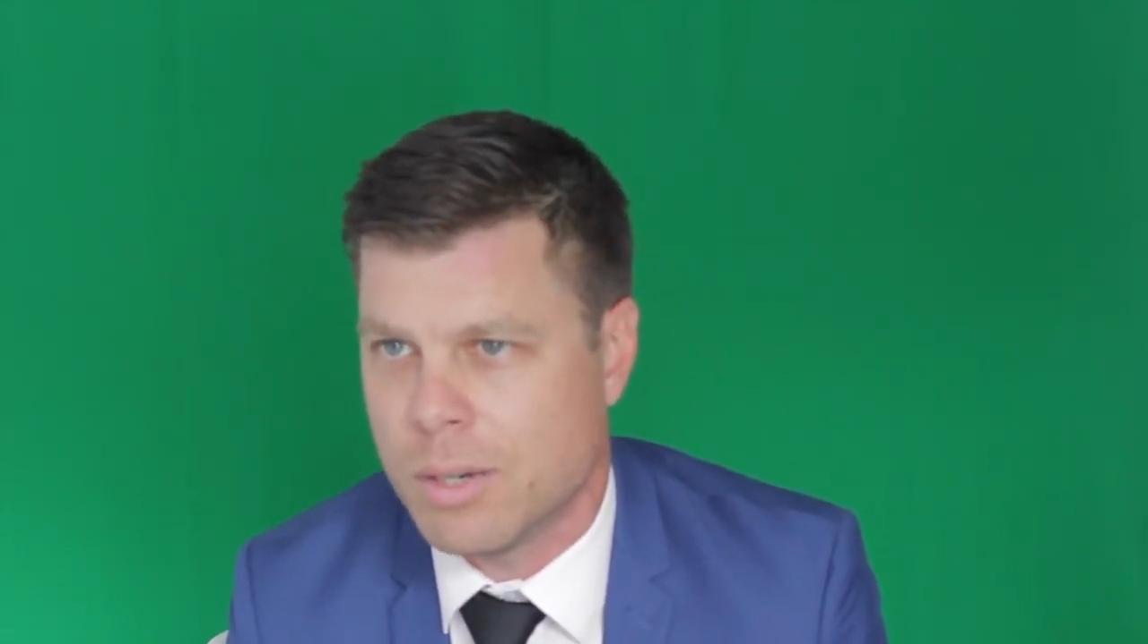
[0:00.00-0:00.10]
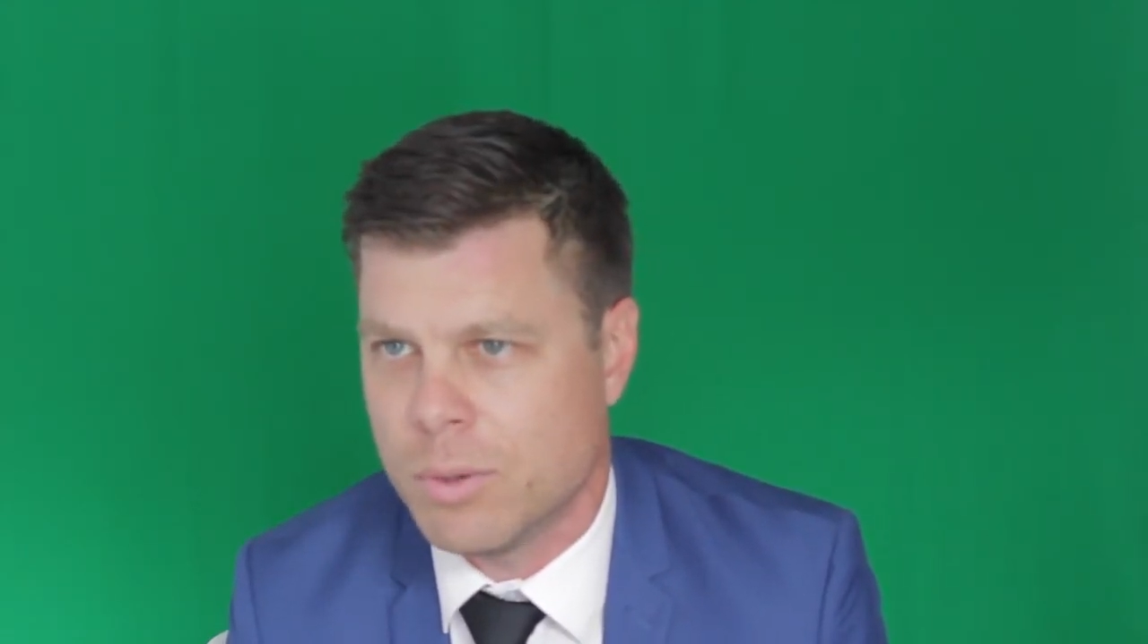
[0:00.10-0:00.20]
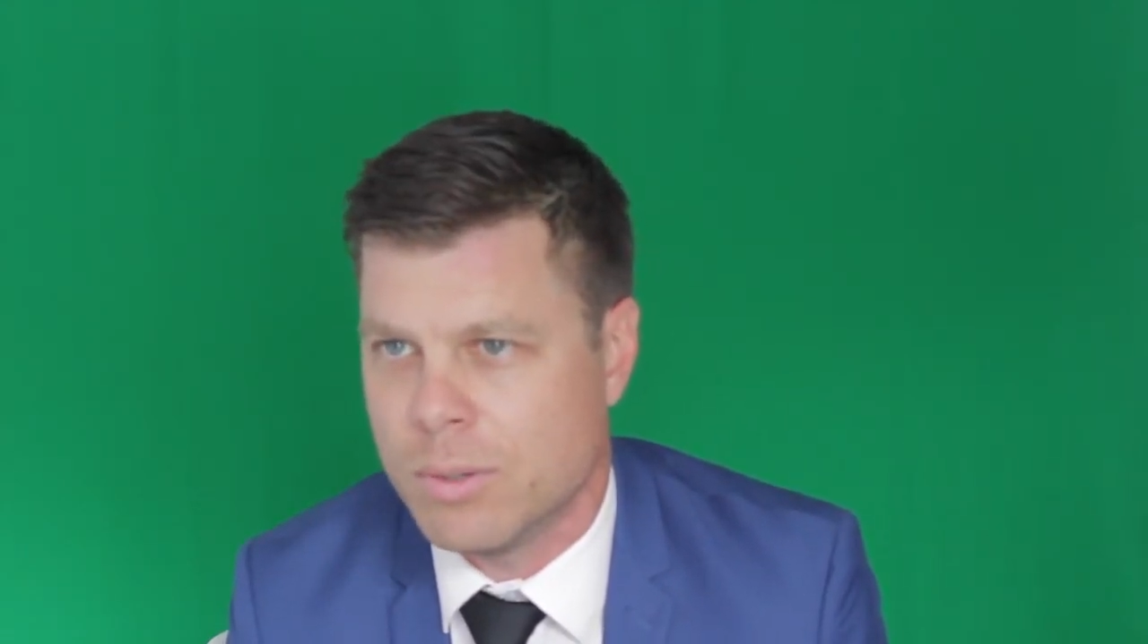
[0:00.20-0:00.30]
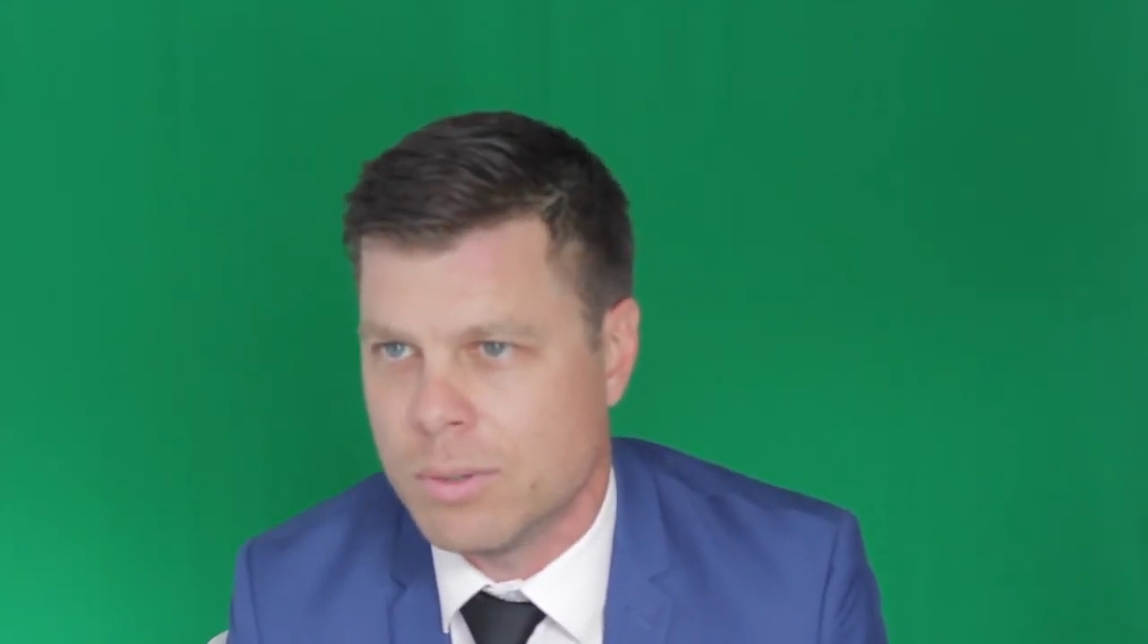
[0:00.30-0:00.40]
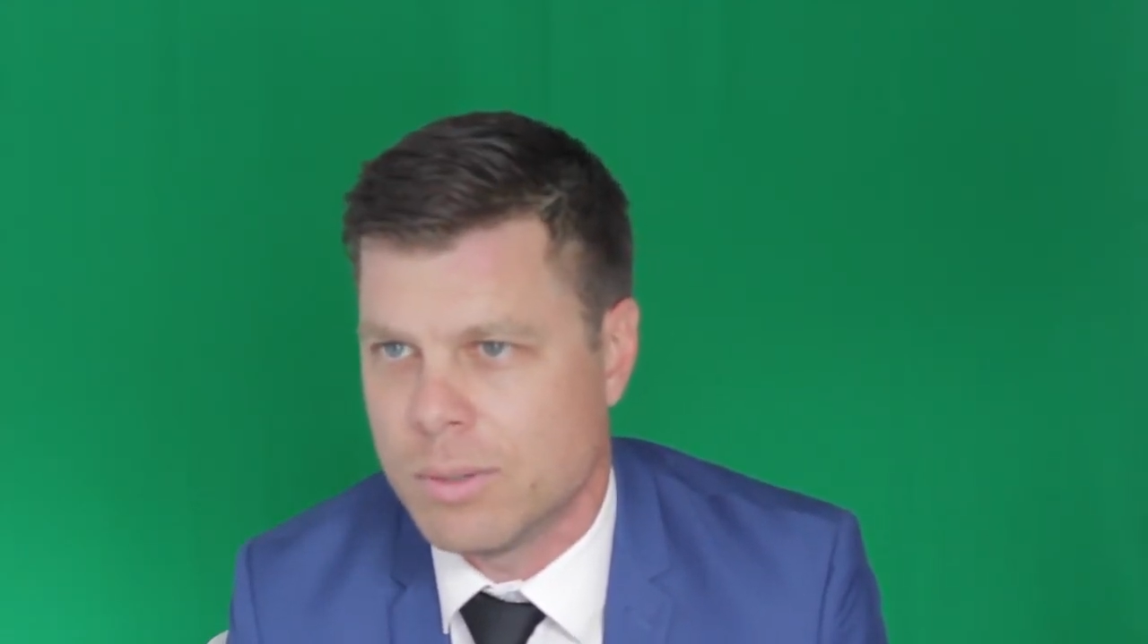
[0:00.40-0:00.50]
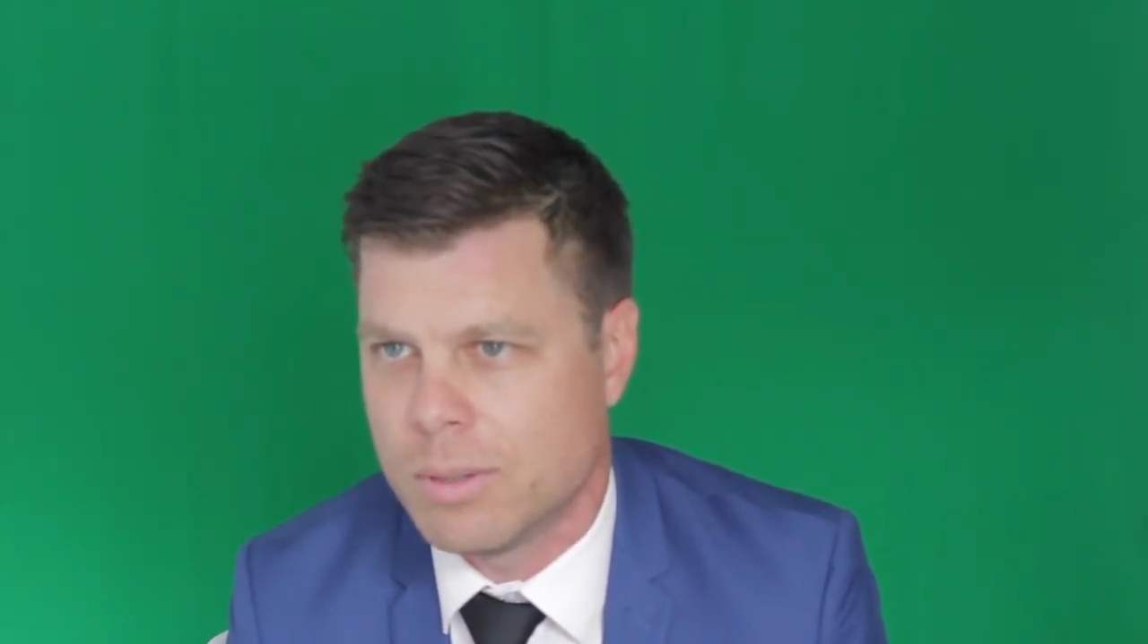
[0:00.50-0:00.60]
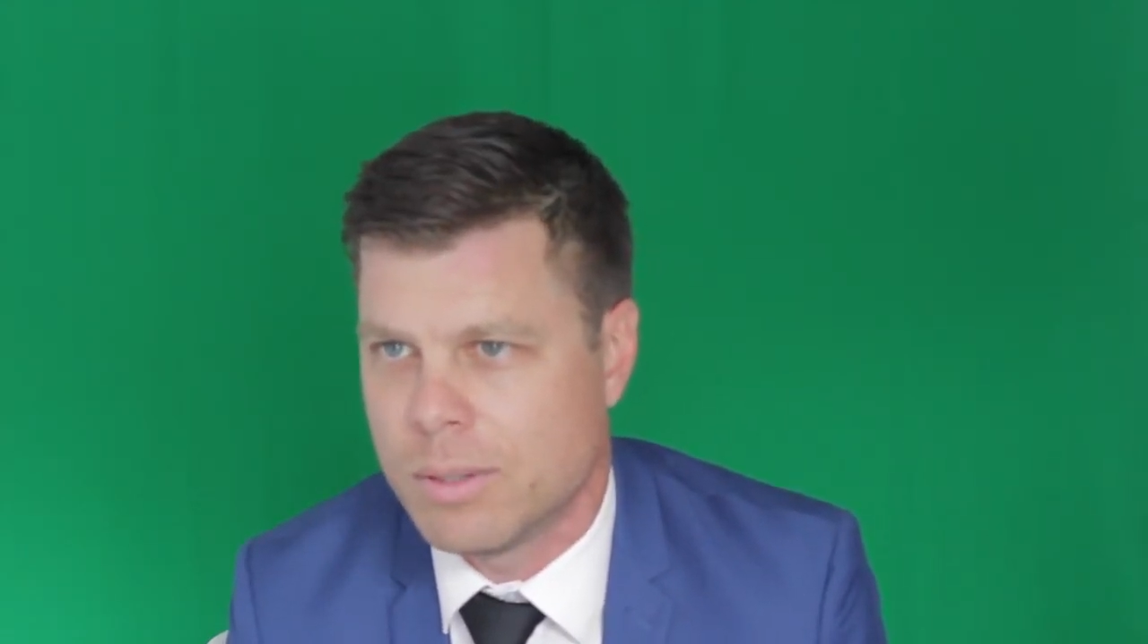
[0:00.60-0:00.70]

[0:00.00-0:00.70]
go on.